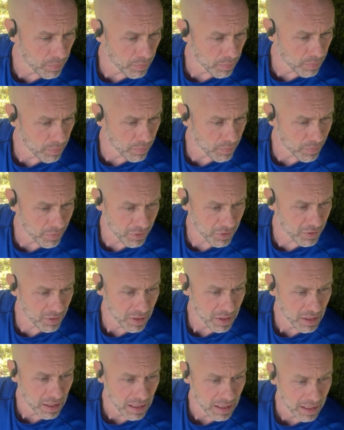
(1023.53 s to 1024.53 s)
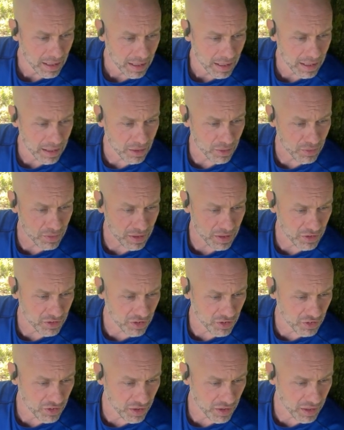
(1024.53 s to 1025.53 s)
if you go to Crosby. I don't think
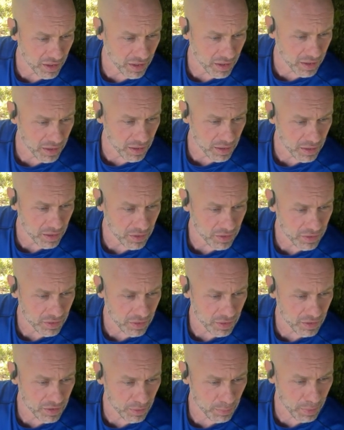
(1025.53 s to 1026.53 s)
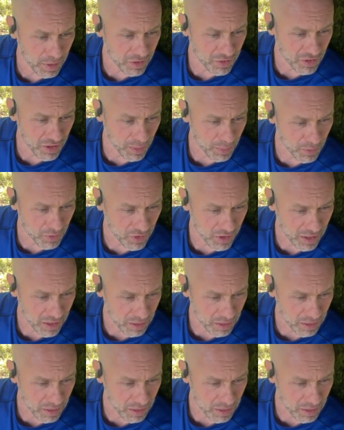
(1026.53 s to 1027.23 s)
she's gonna. She, she basically was like,